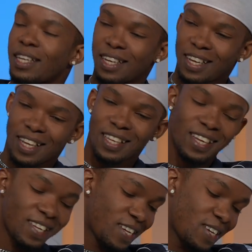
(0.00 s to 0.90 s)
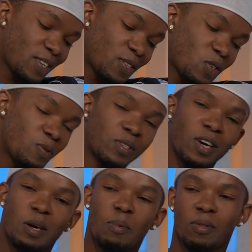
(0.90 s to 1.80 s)
Yeah. So we
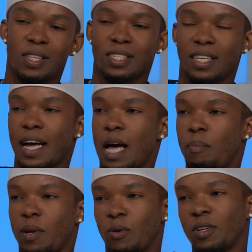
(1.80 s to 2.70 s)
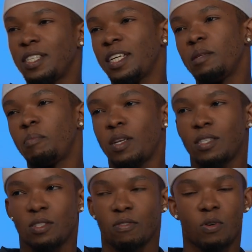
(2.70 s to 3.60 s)
talk about things that are happening on a daily
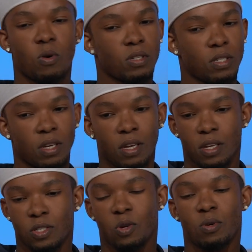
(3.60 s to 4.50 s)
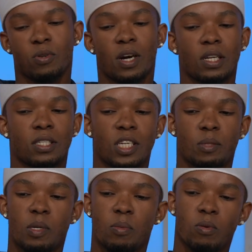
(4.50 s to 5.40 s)
basis, of course. So we're trying to teach
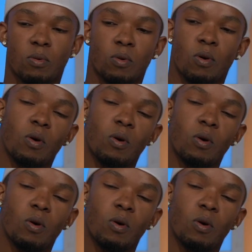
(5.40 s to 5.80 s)
people